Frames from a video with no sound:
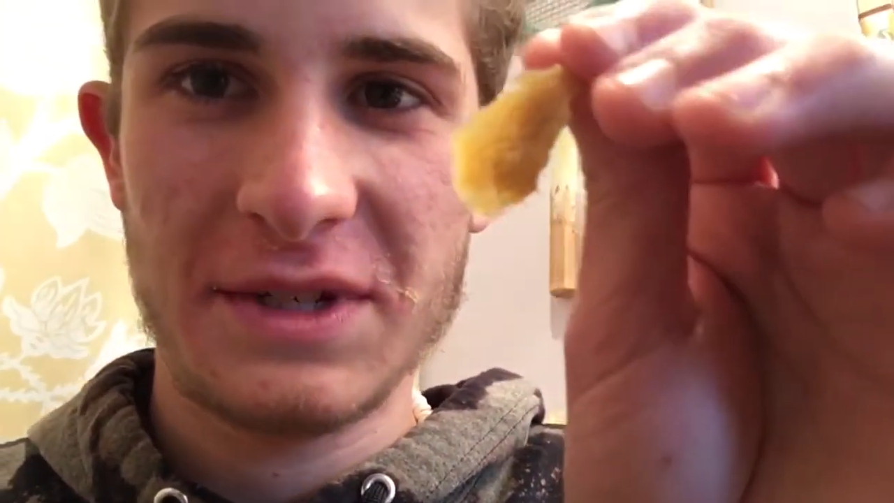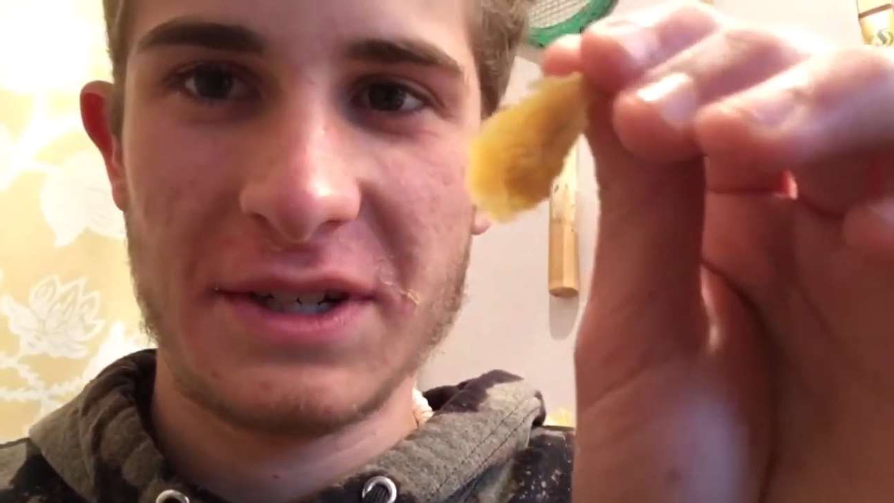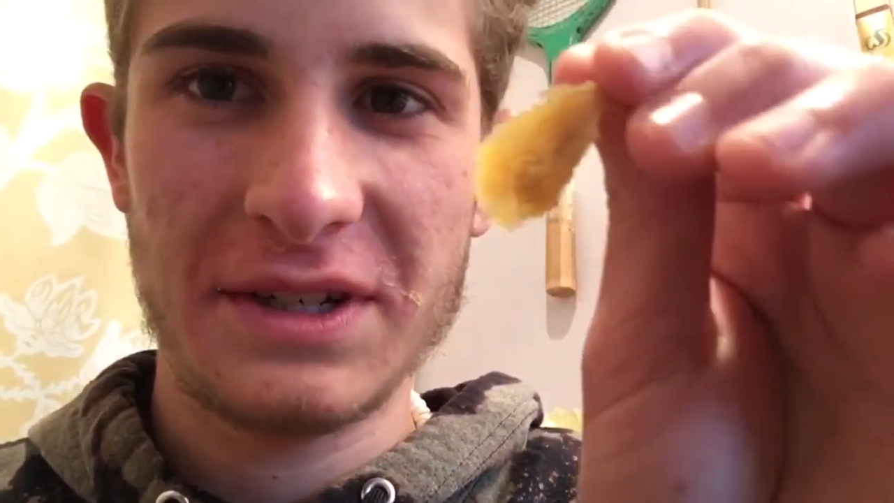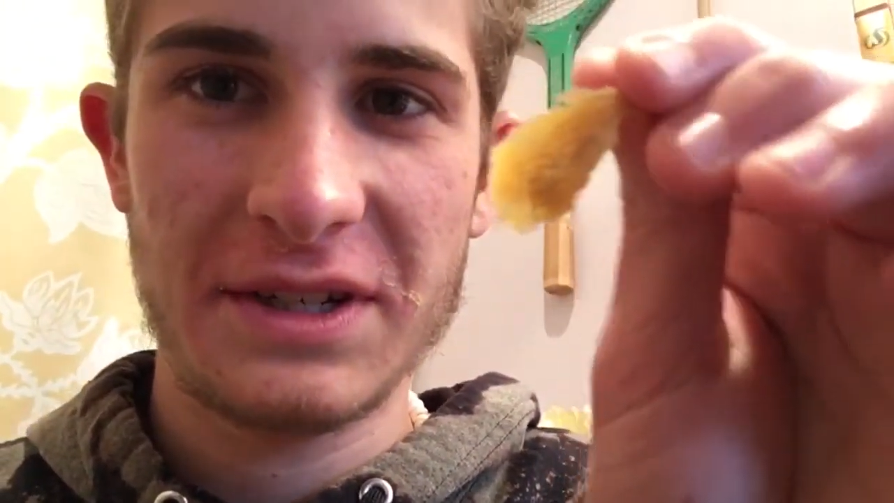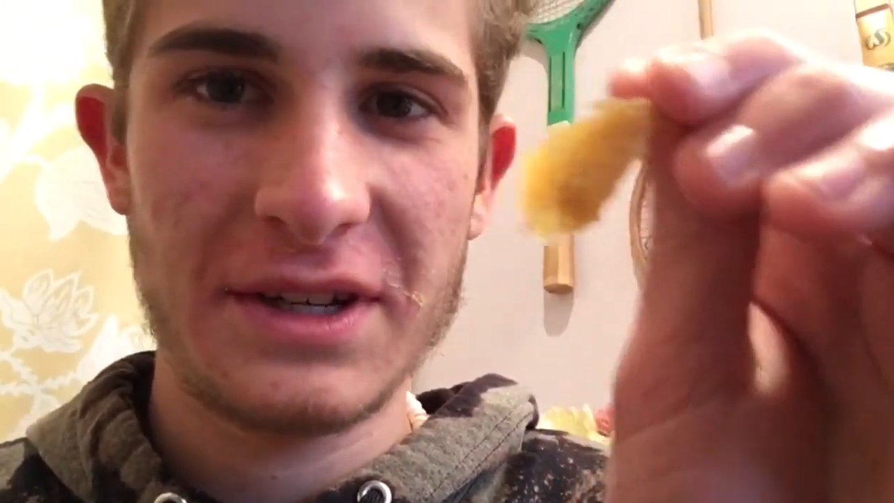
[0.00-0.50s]

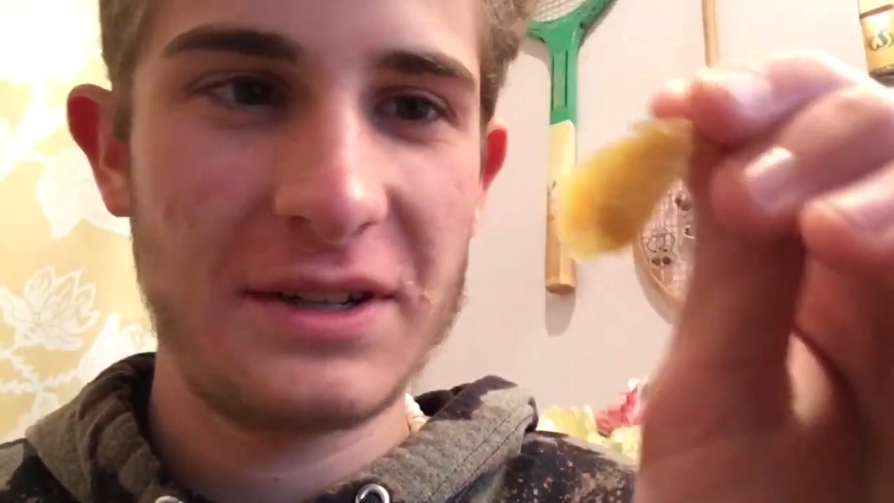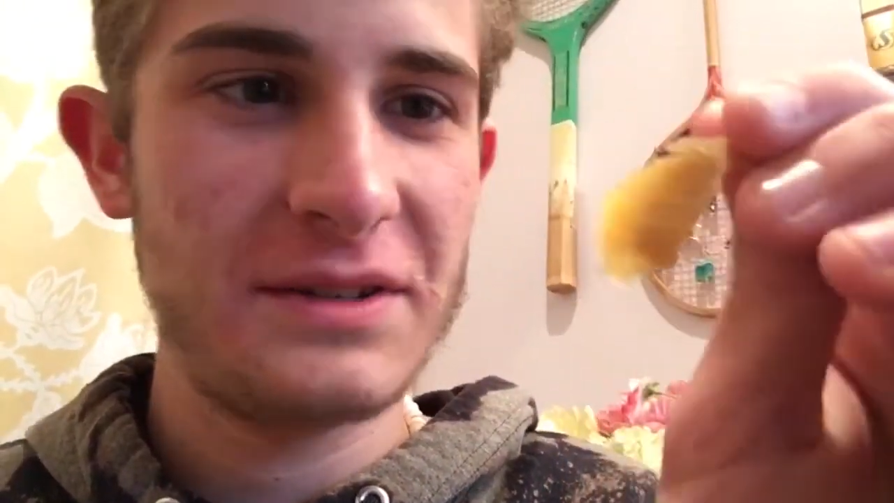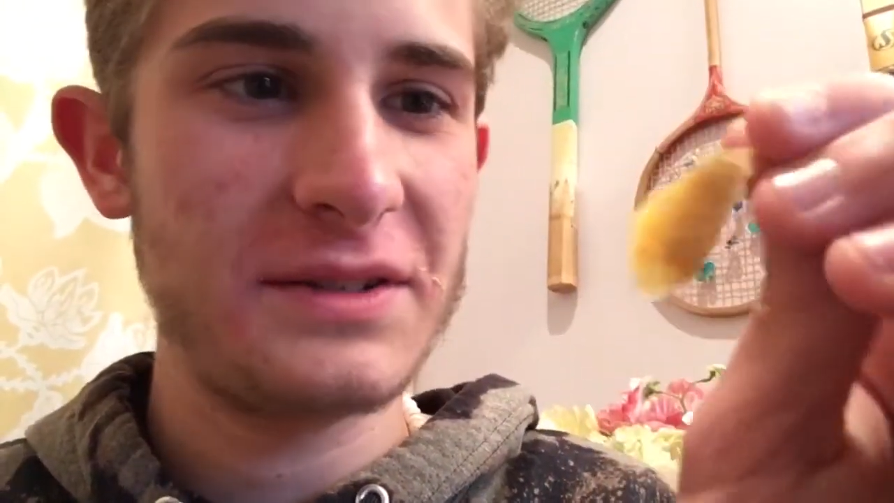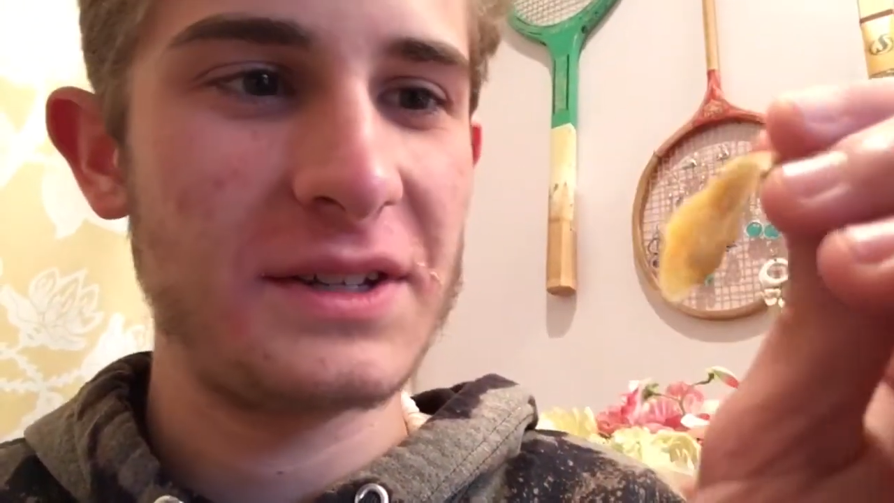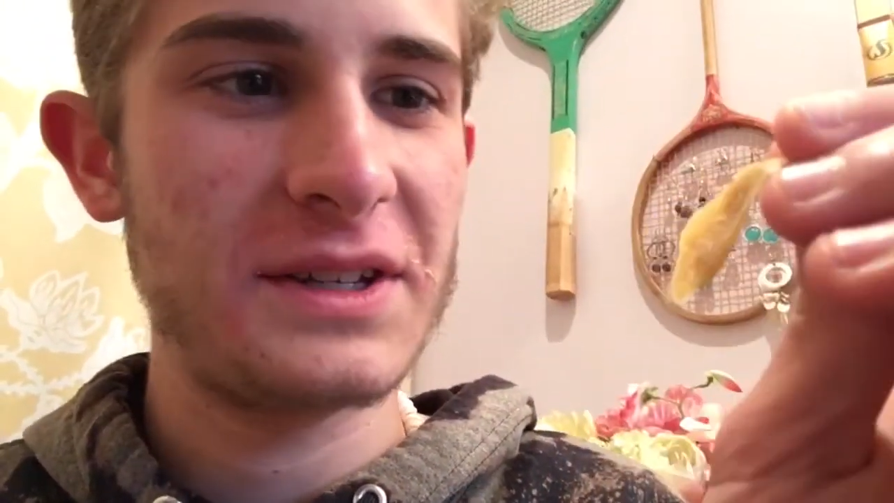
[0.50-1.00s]
Jeez, can you
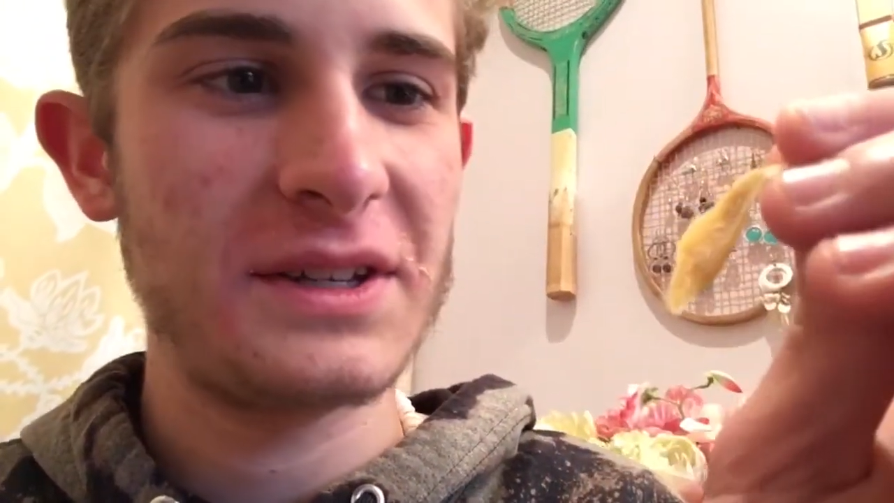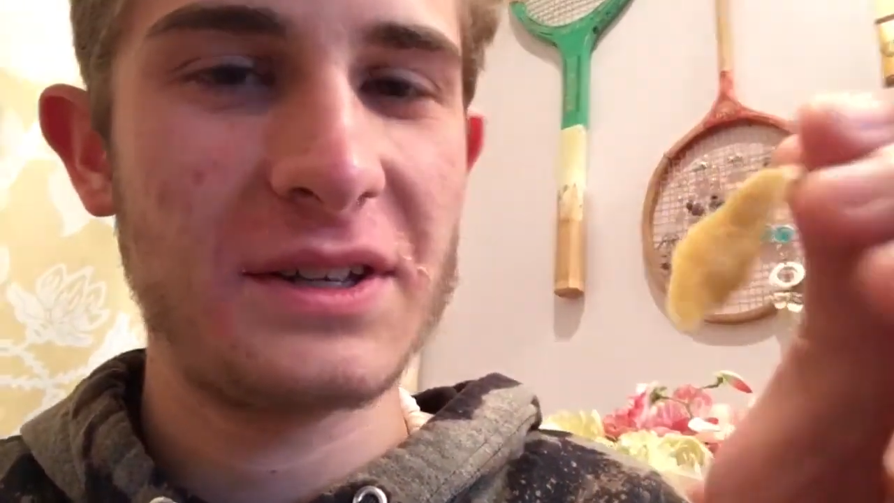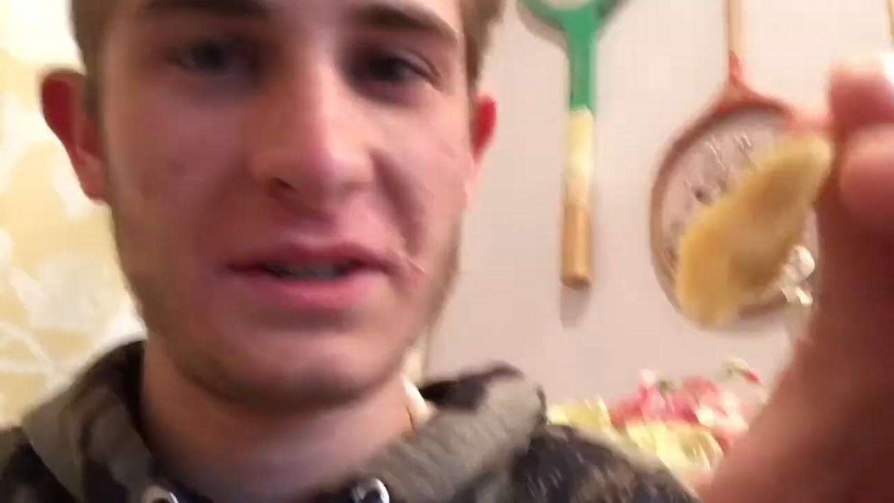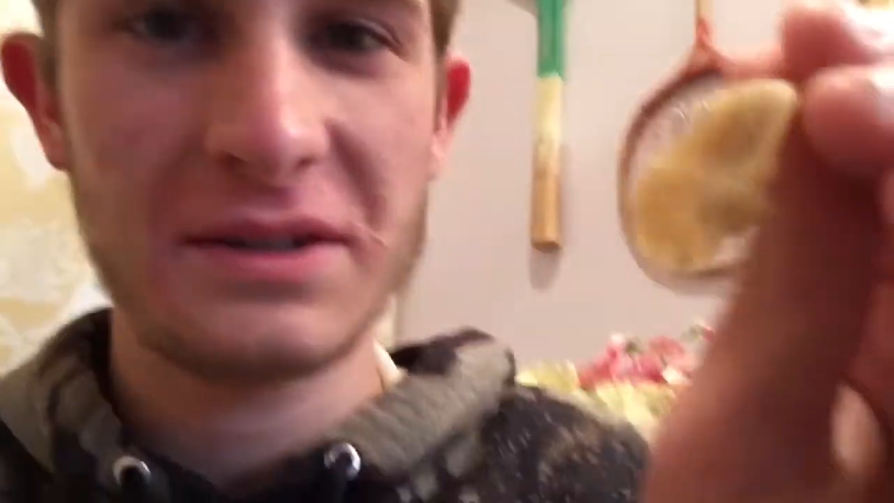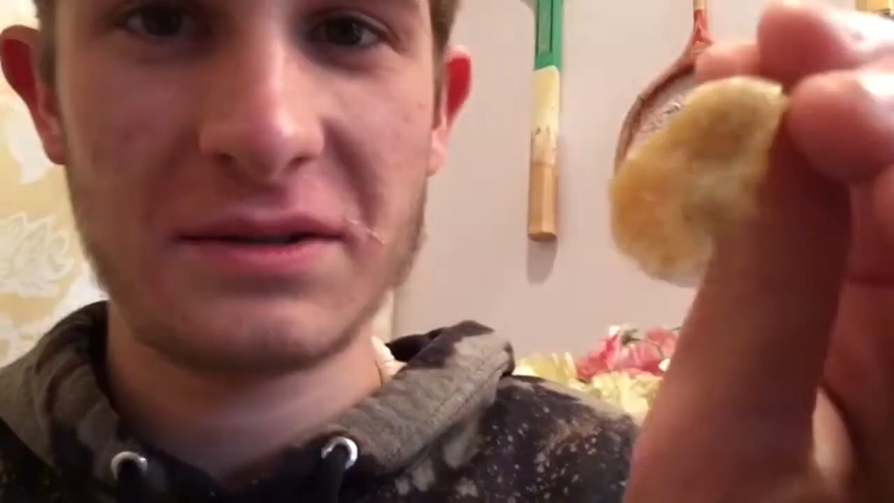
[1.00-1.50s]
even see
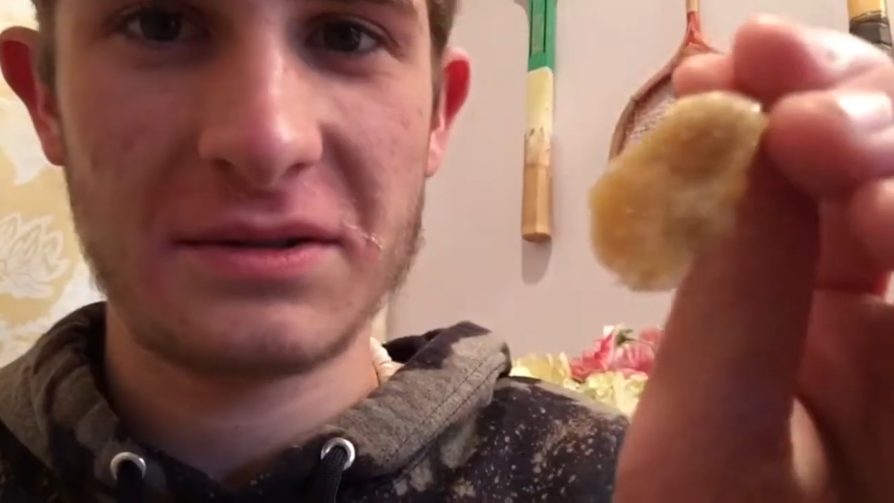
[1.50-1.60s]
that?